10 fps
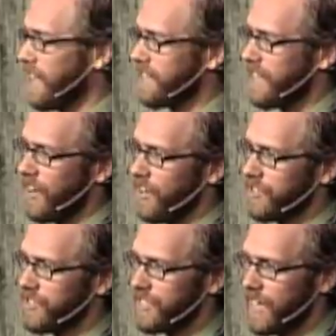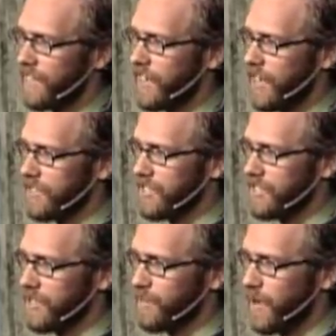that's that altered state of
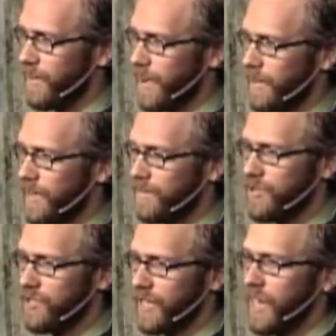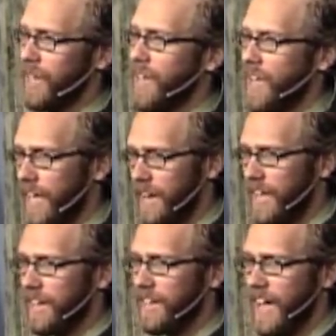consciousness brought about by the music and
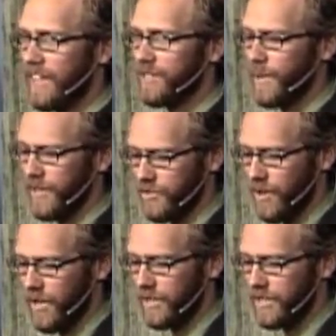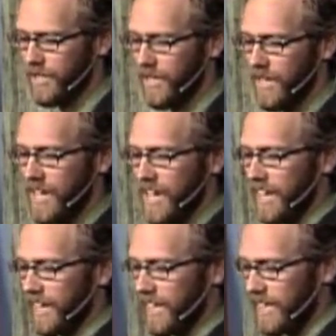enhanced by the drugs.
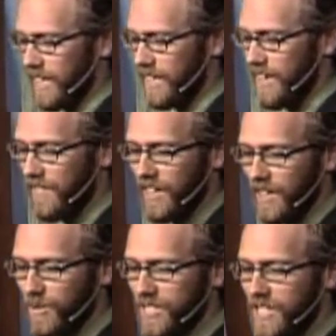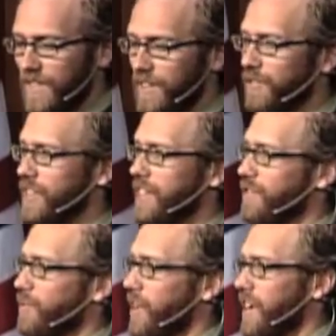Giving and receiving freely
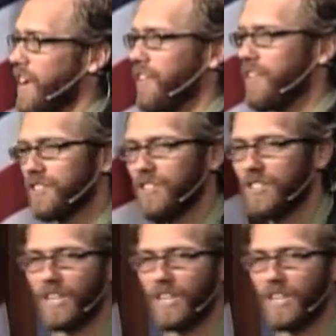from one another. There's the